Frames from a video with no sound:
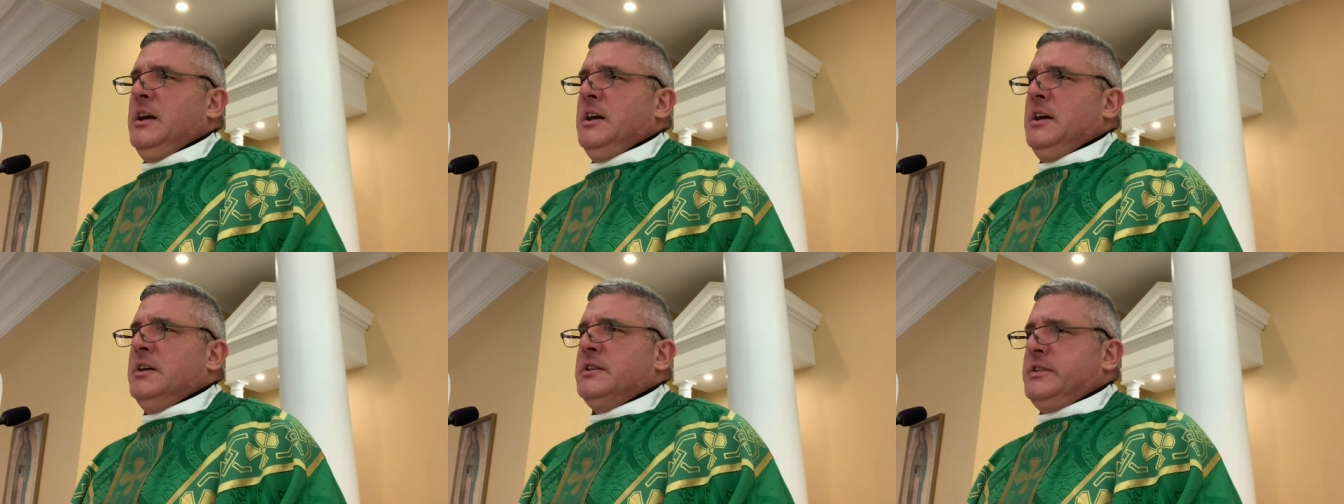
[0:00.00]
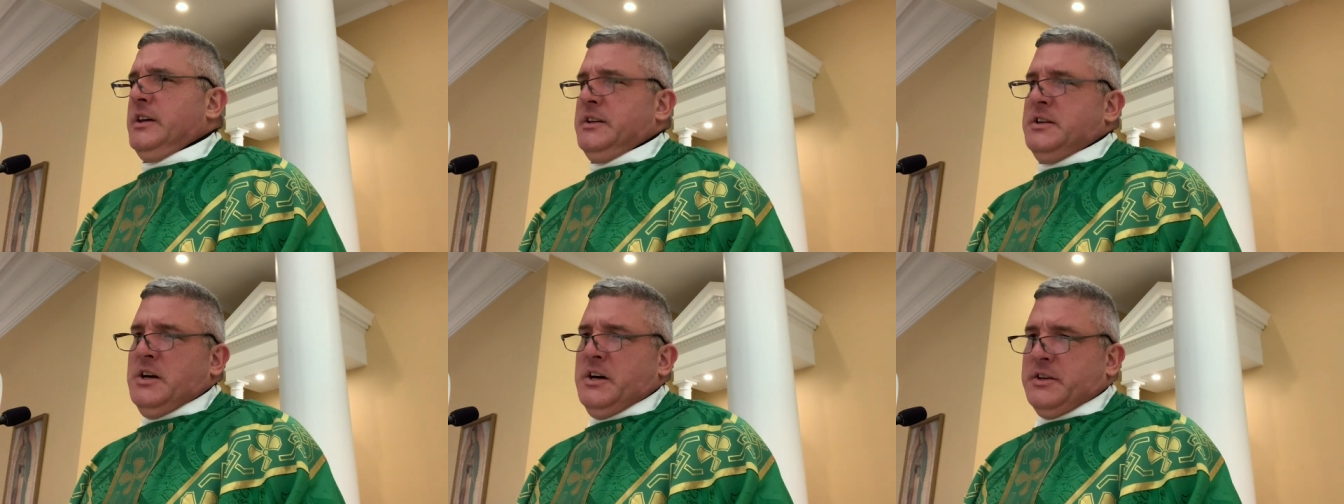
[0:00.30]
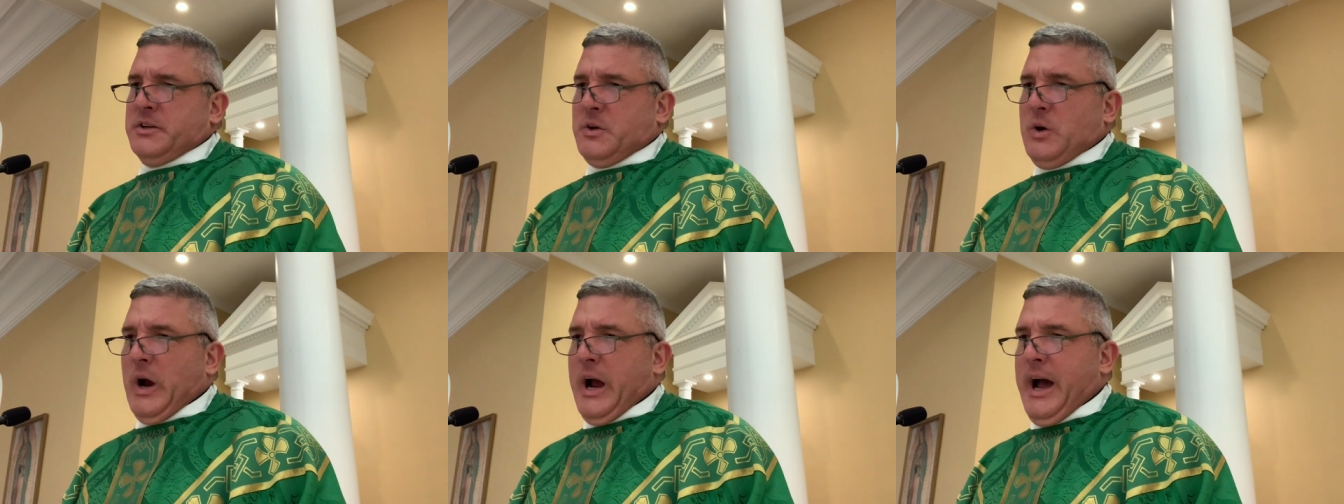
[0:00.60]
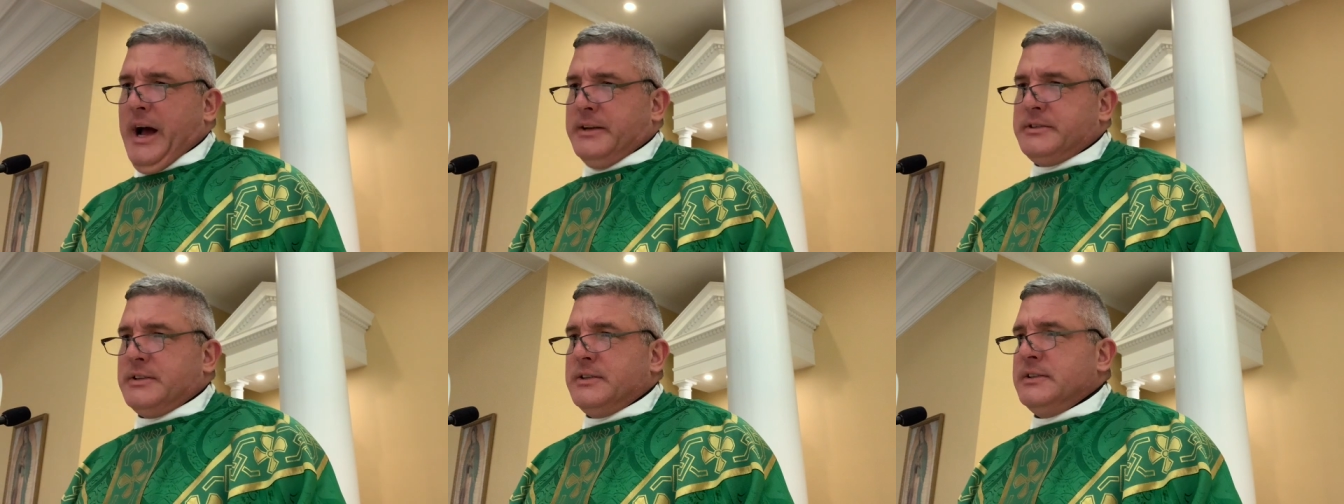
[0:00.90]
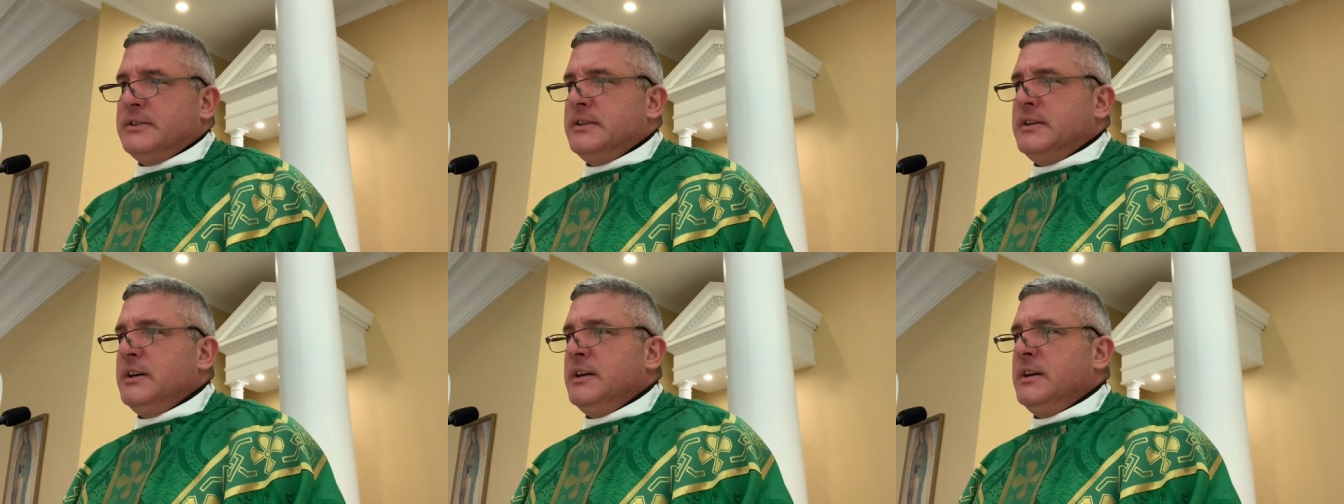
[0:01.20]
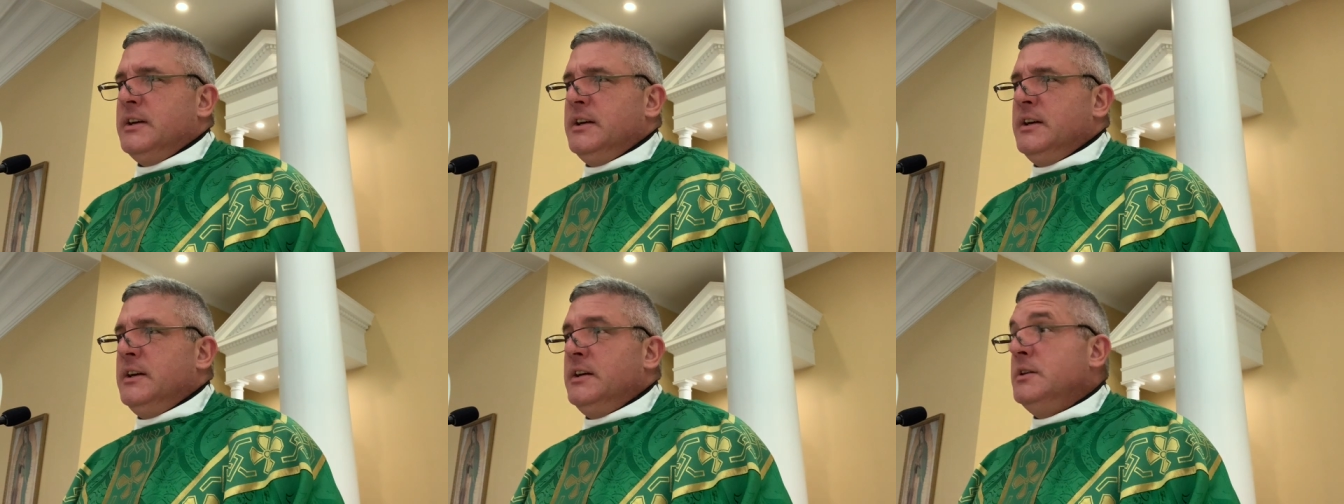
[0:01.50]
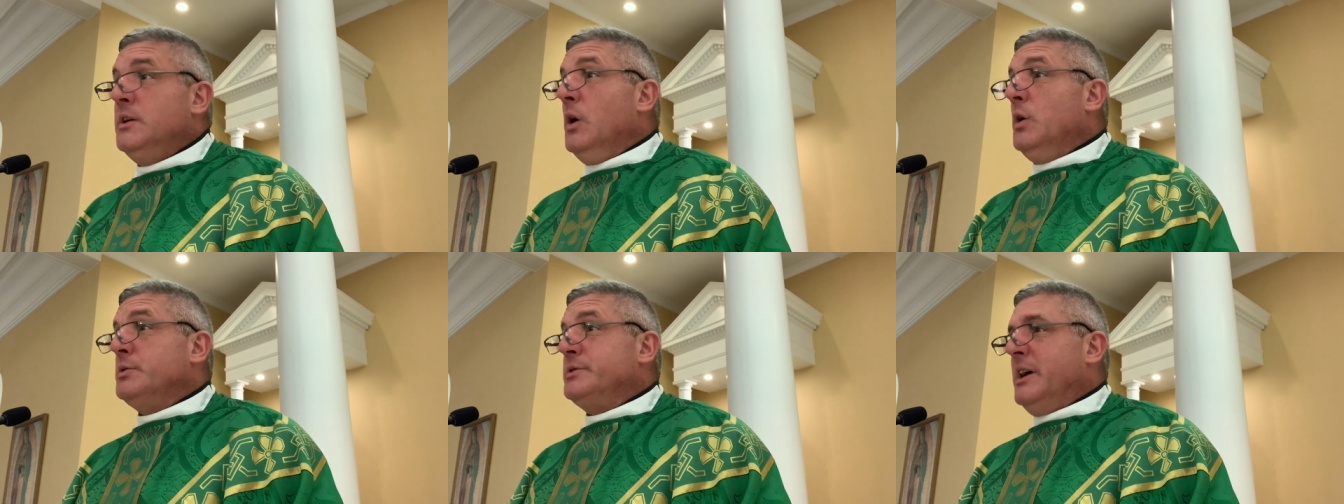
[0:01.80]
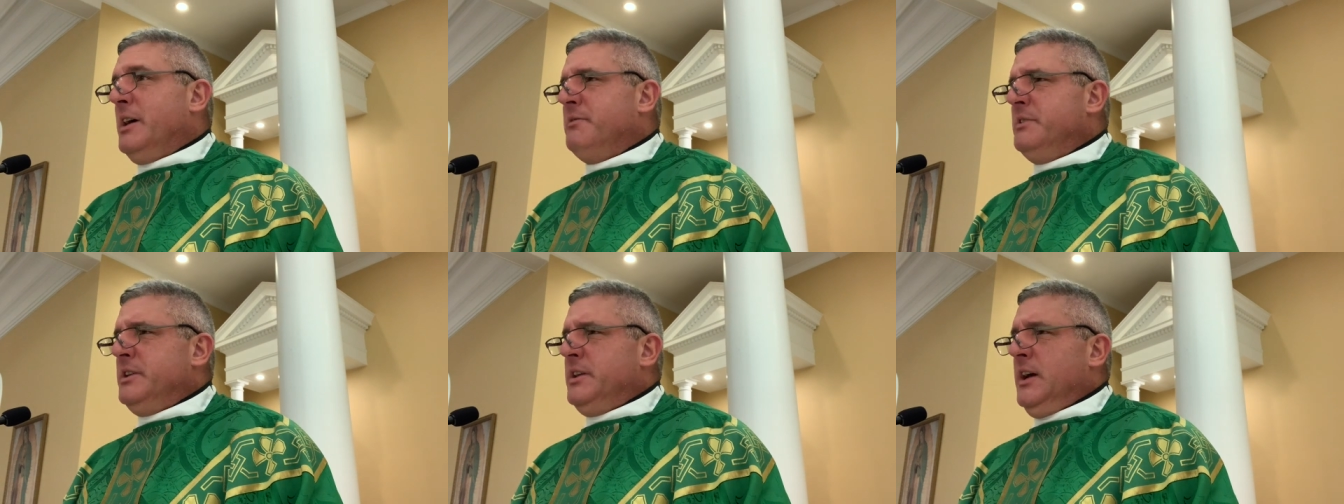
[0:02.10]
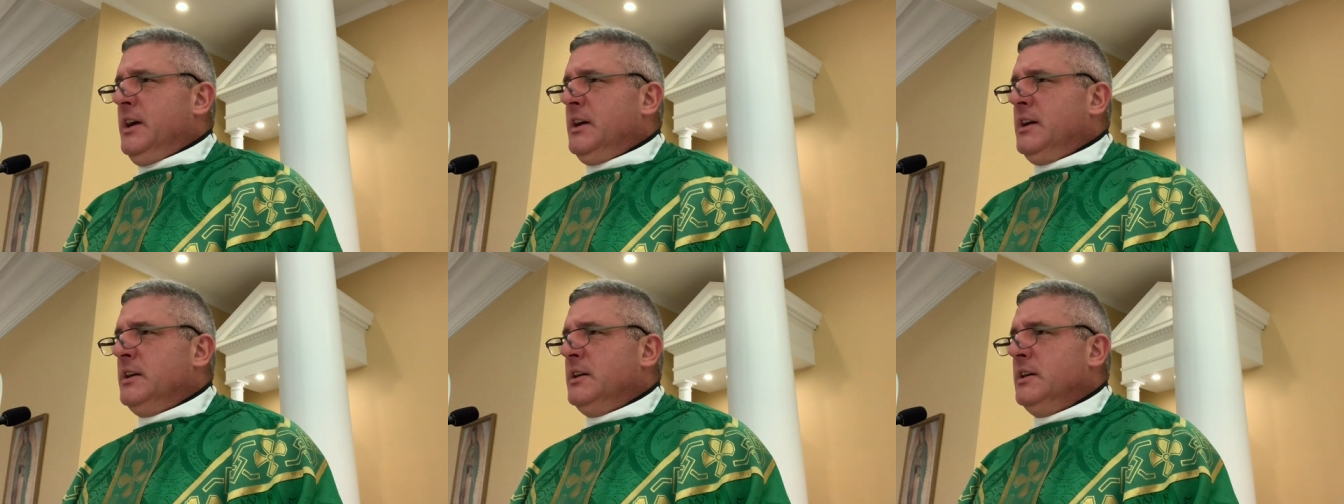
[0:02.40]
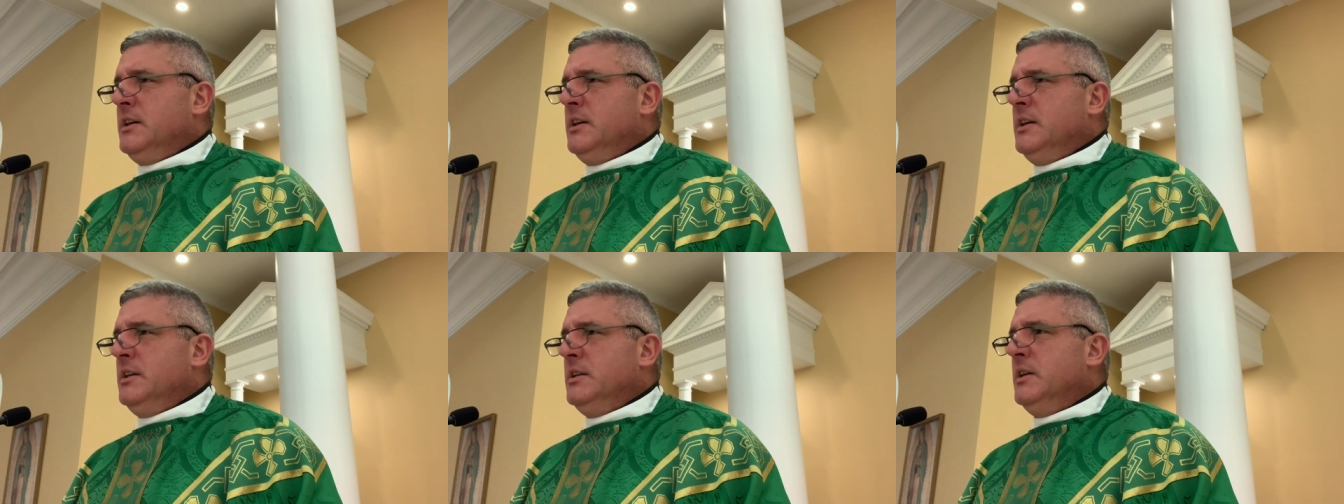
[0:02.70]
Sitting on the grass, knows everything